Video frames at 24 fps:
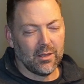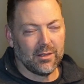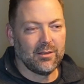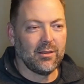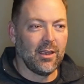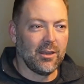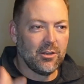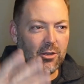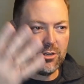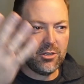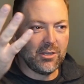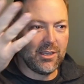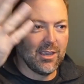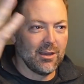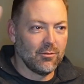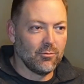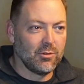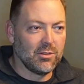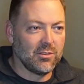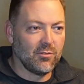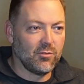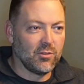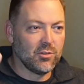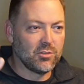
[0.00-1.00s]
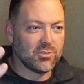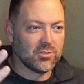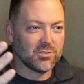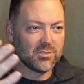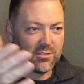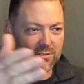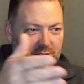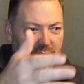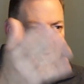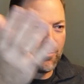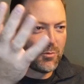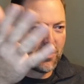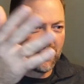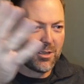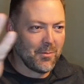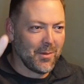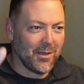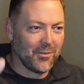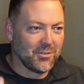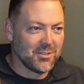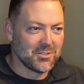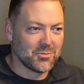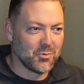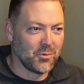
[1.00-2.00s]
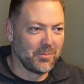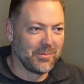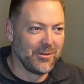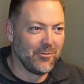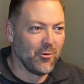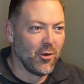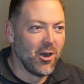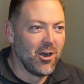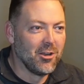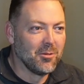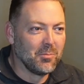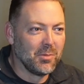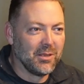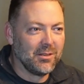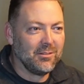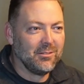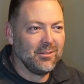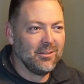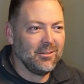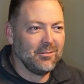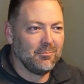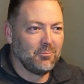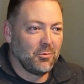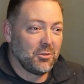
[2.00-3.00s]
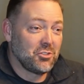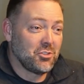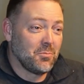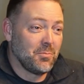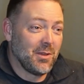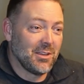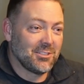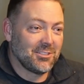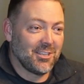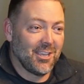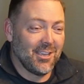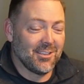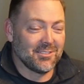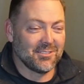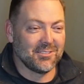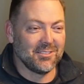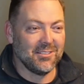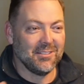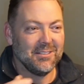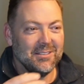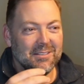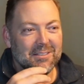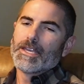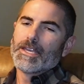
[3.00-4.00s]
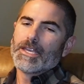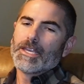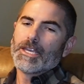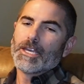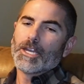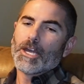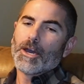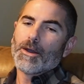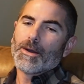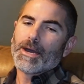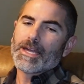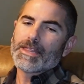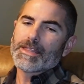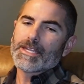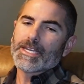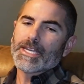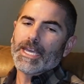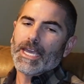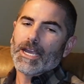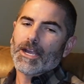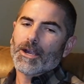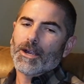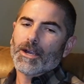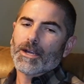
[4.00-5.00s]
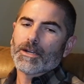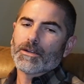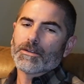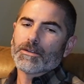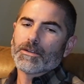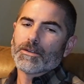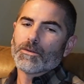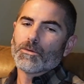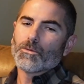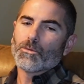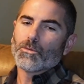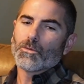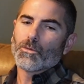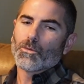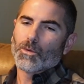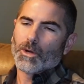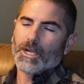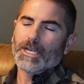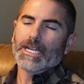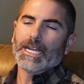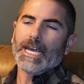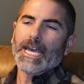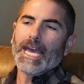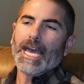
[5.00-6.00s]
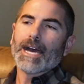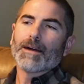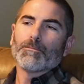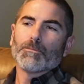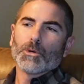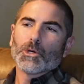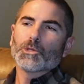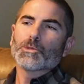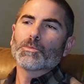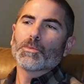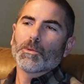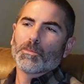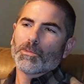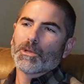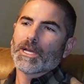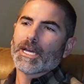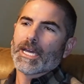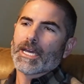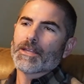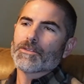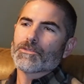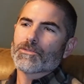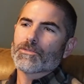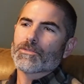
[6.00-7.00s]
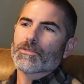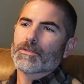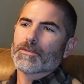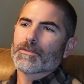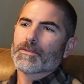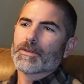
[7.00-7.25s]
I know you can't read the future, so something about this will be wrong. But what's your best guess? I think, Aaron, we're going to have multiple plants